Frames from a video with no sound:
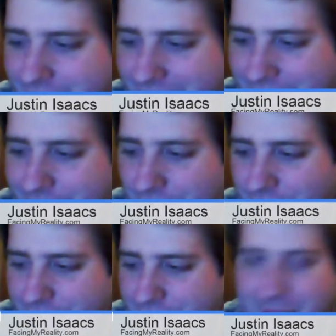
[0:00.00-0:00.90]
had
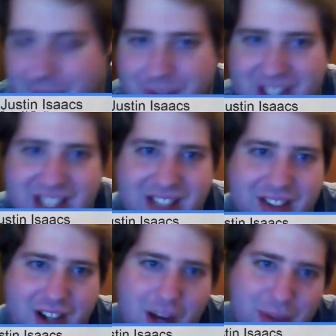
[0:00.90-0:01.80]
evolved to be able to eat
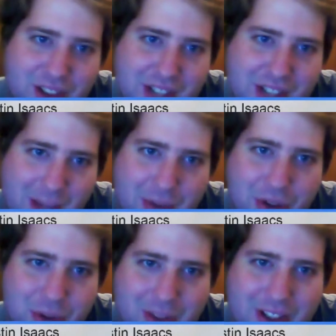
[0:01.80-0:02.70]
the complex
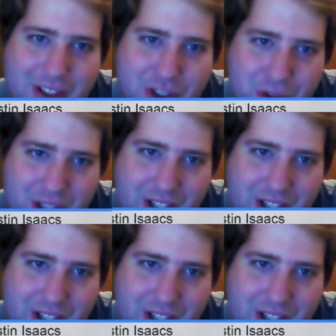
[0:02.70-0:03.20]
chemicals within a tree.